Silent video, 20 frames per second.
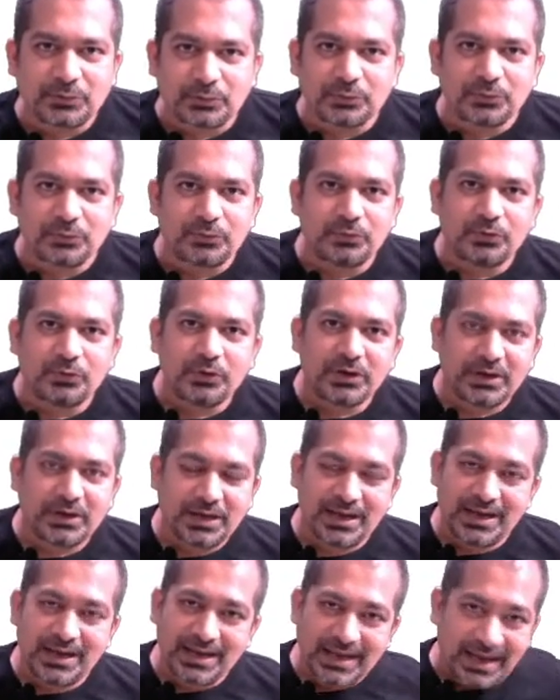to
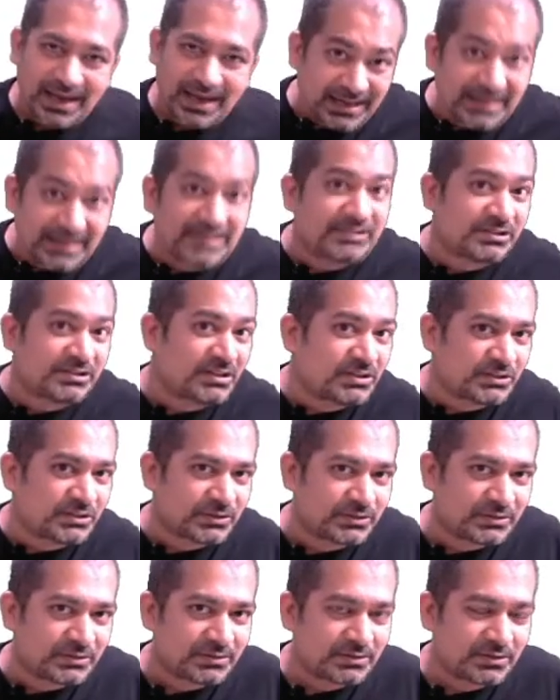take any
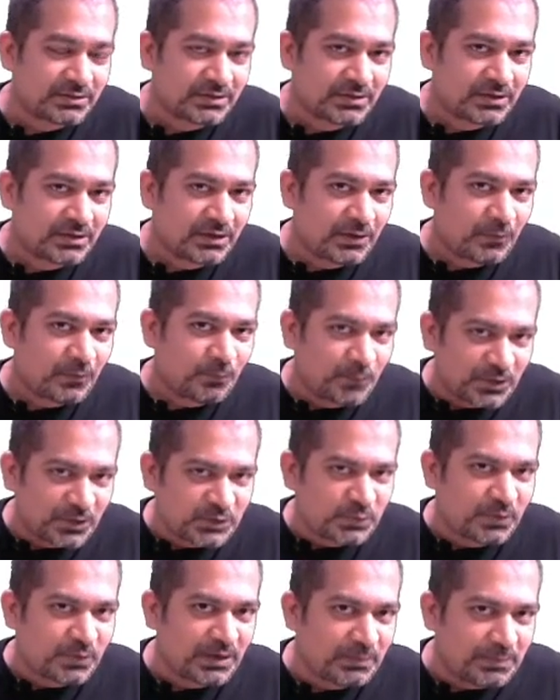decision
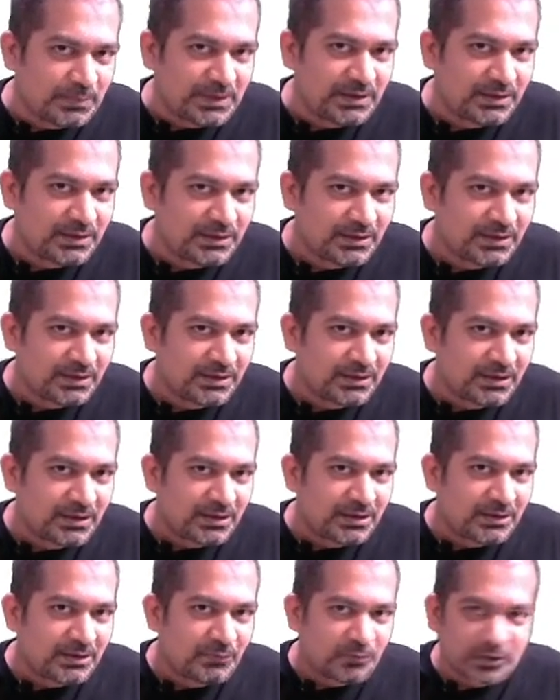which will be
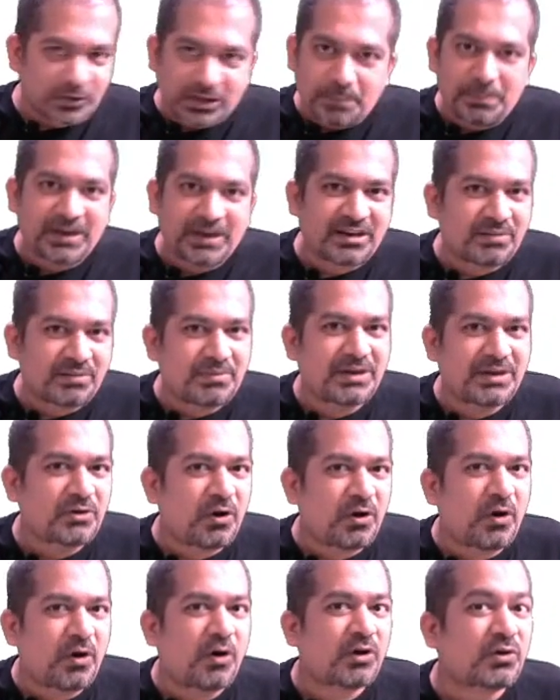for the betterment
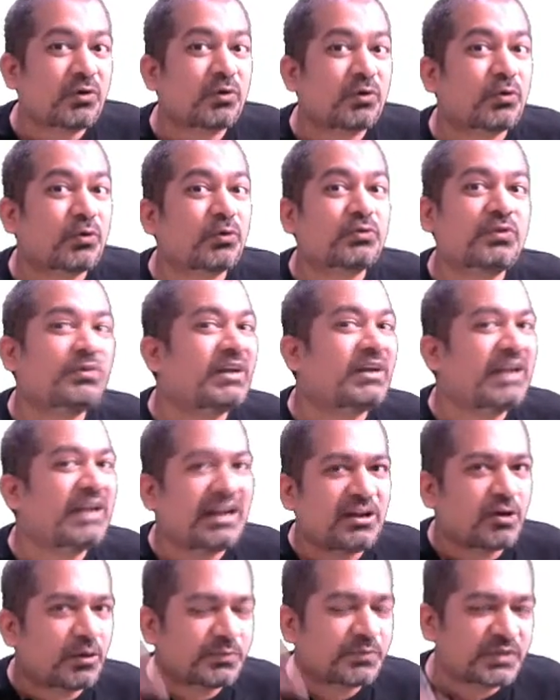or growth of the
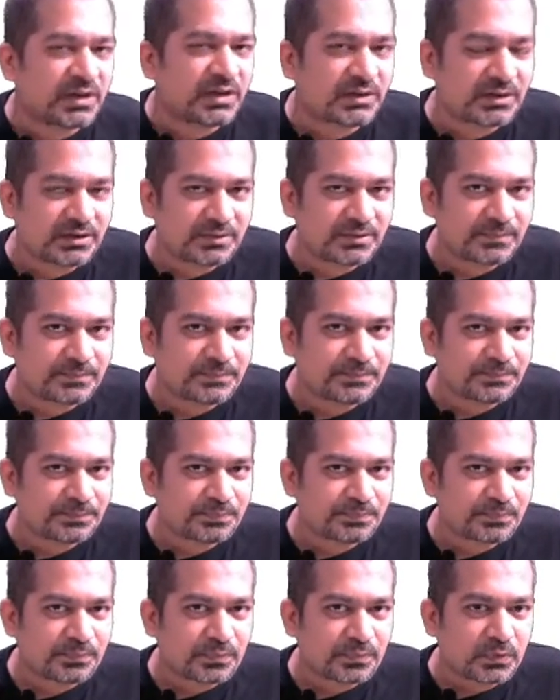telecom sector?
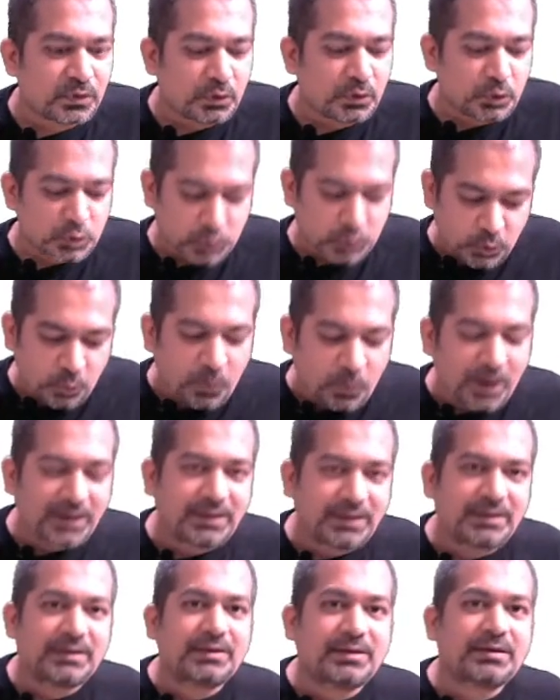So
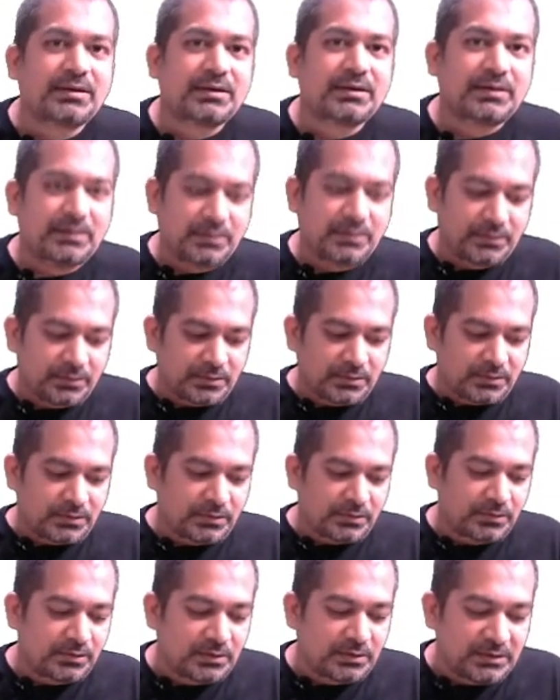what
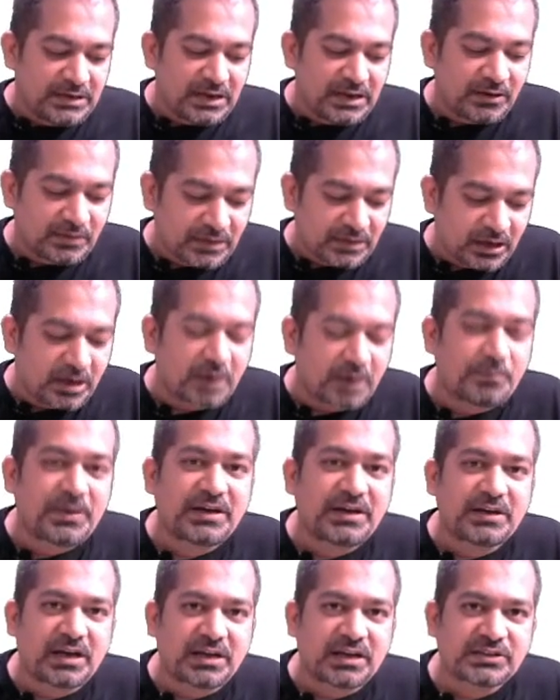the
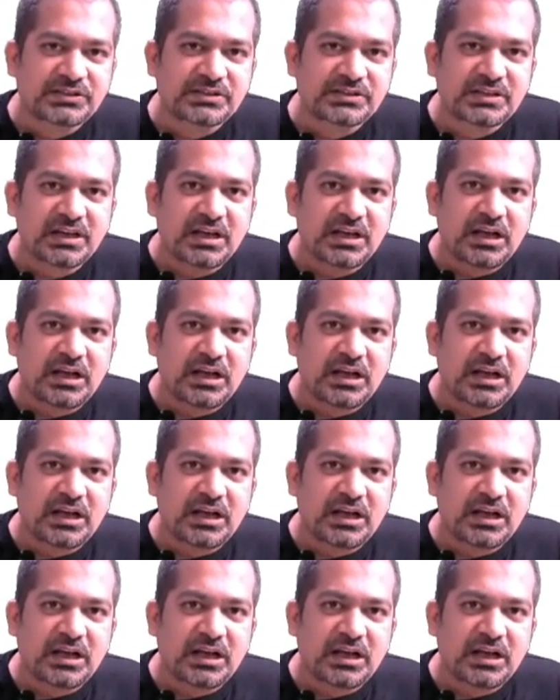government does,